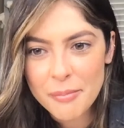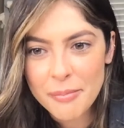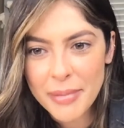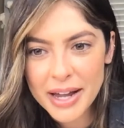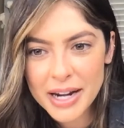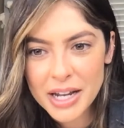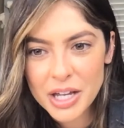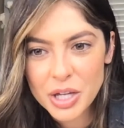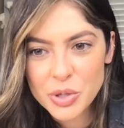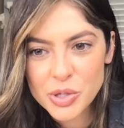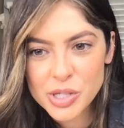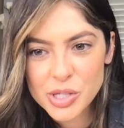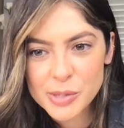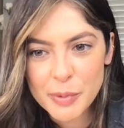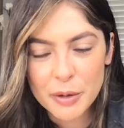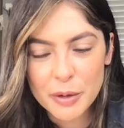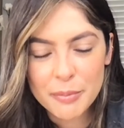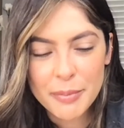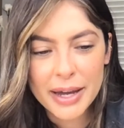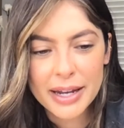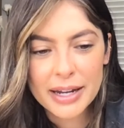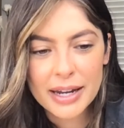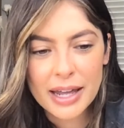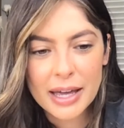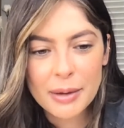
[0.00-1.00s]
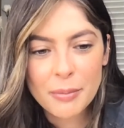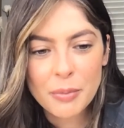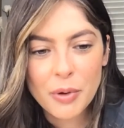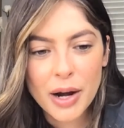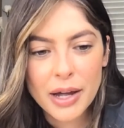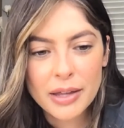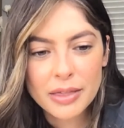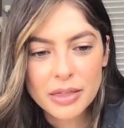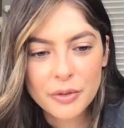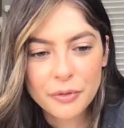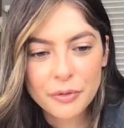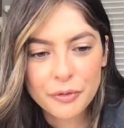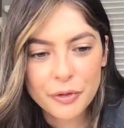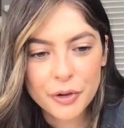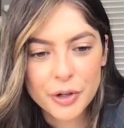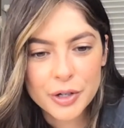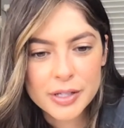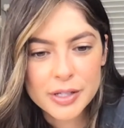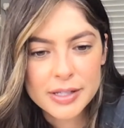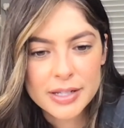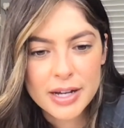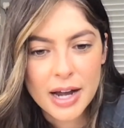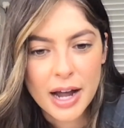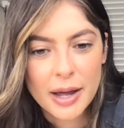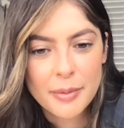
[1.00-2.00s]
Mari, you spelled my name right the
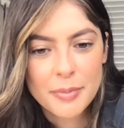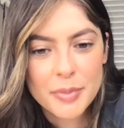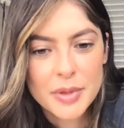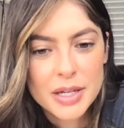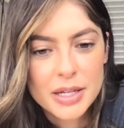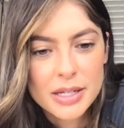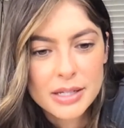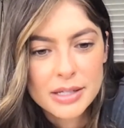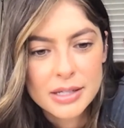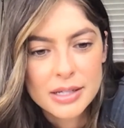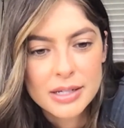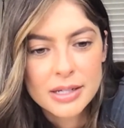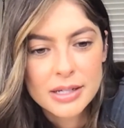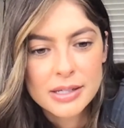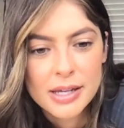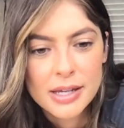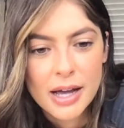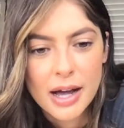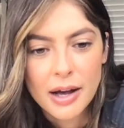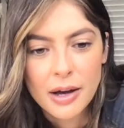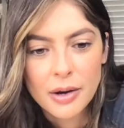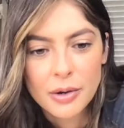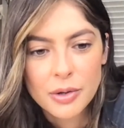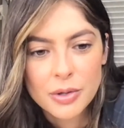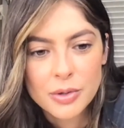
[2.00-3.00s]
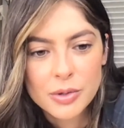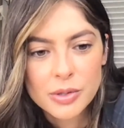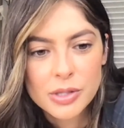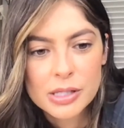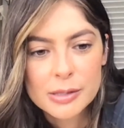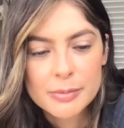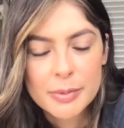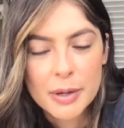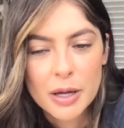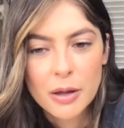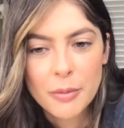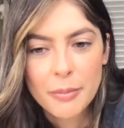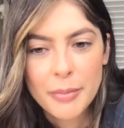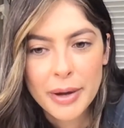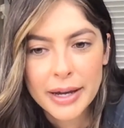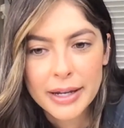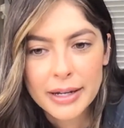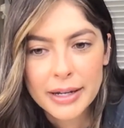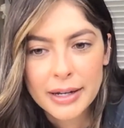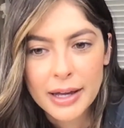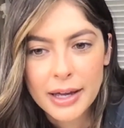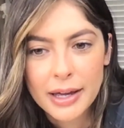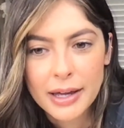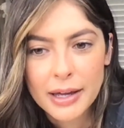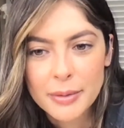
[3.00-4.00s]
first time. This is how you spell my
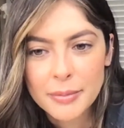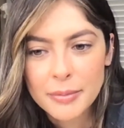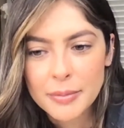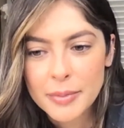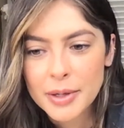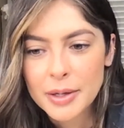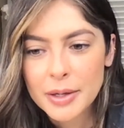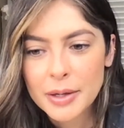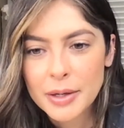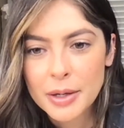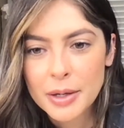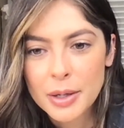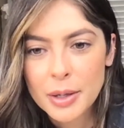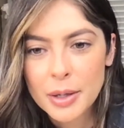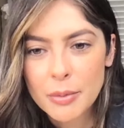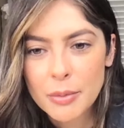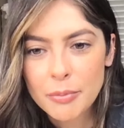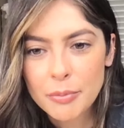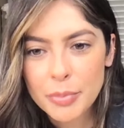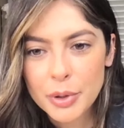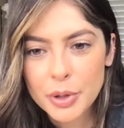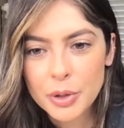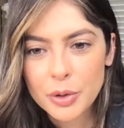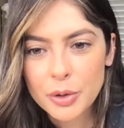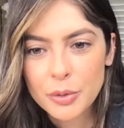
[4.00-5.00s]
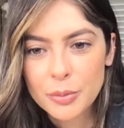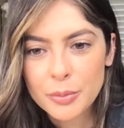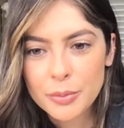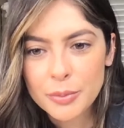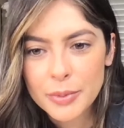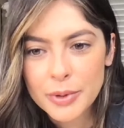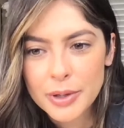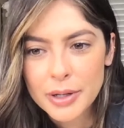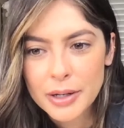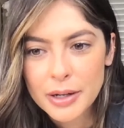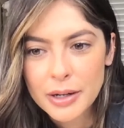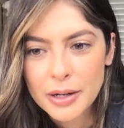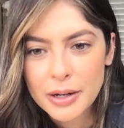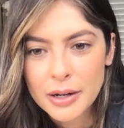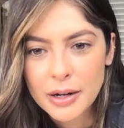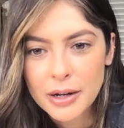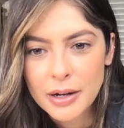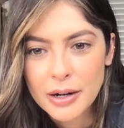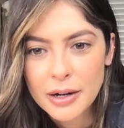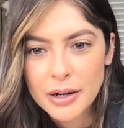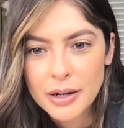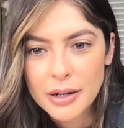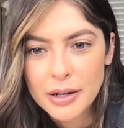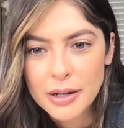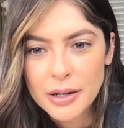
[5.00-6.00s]
name. Boom.
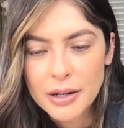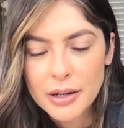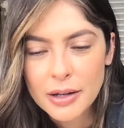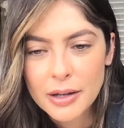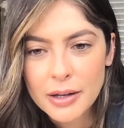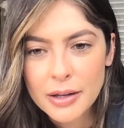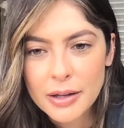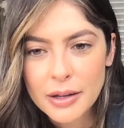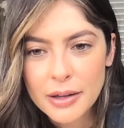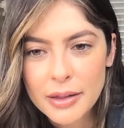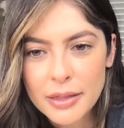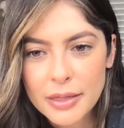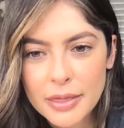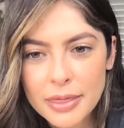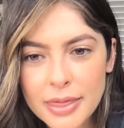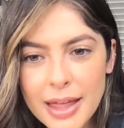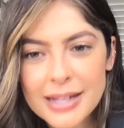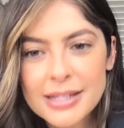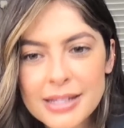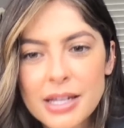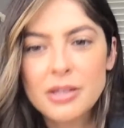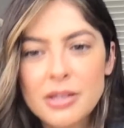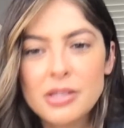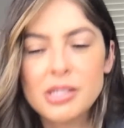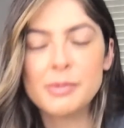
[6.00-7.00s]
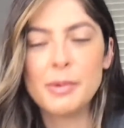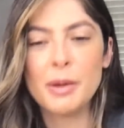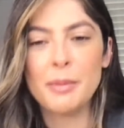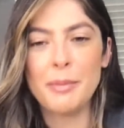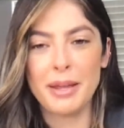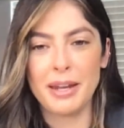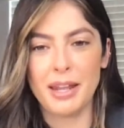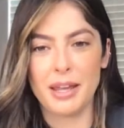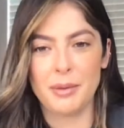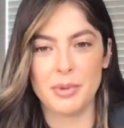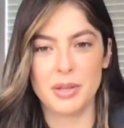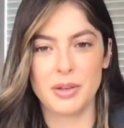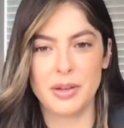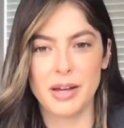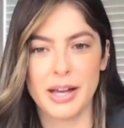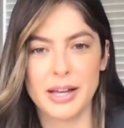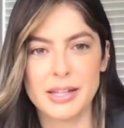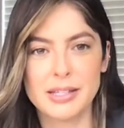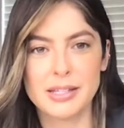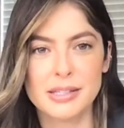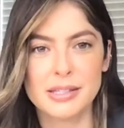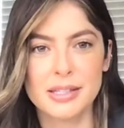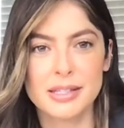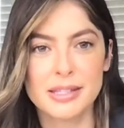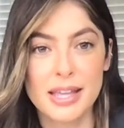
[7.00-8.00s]
That's how you spell my name, you
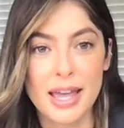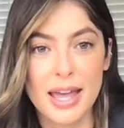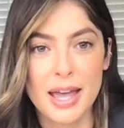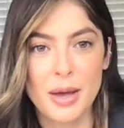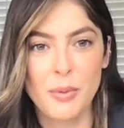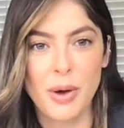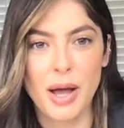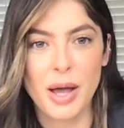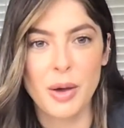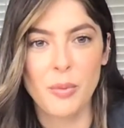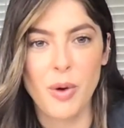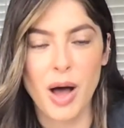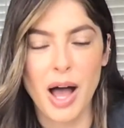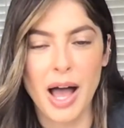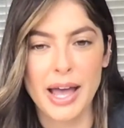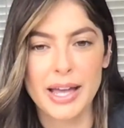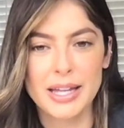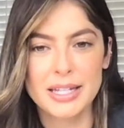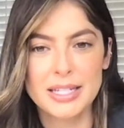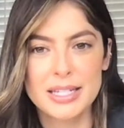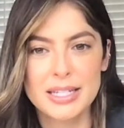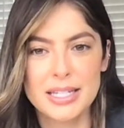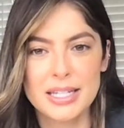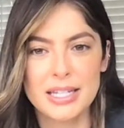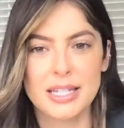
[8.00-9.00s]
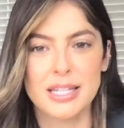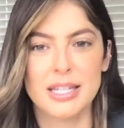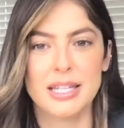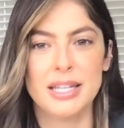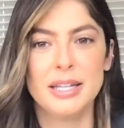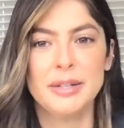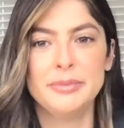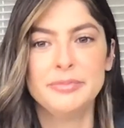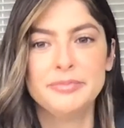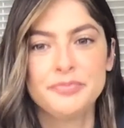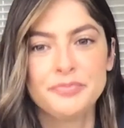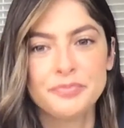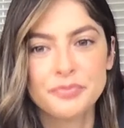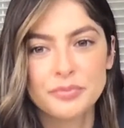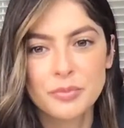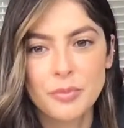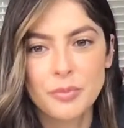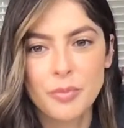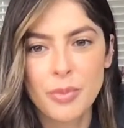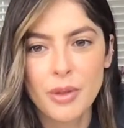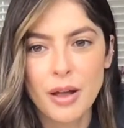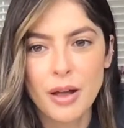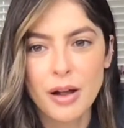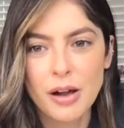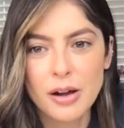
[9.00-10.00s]
guys. It's Ayydee.
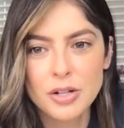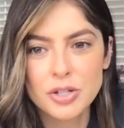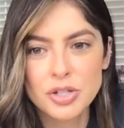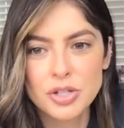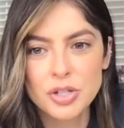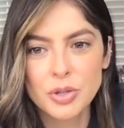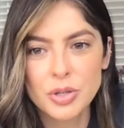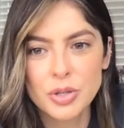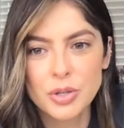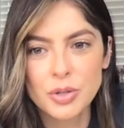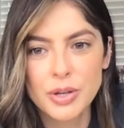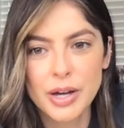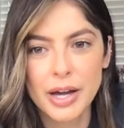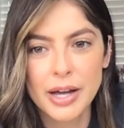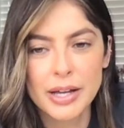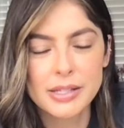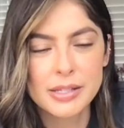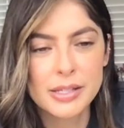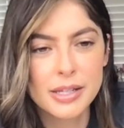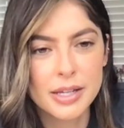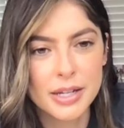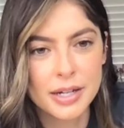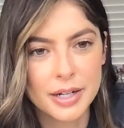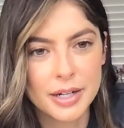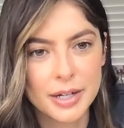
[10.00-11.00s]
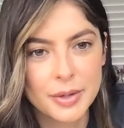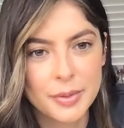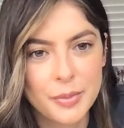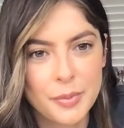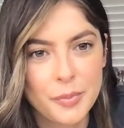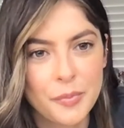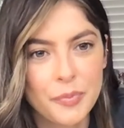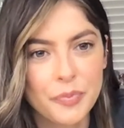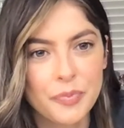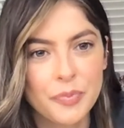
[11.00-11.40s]
I'll show you guys here.